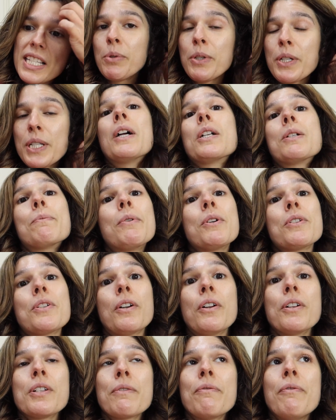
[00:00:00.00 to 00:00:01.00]
I put a deposit
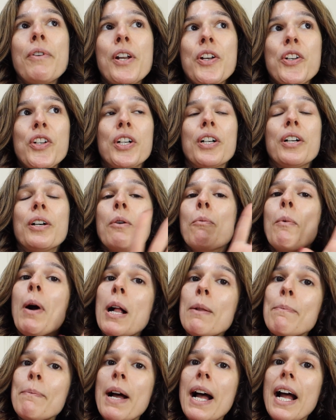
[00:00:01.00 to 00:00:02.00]
on some furniture a
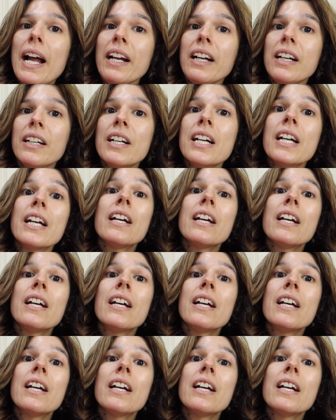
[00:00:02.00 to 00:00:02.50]
while back,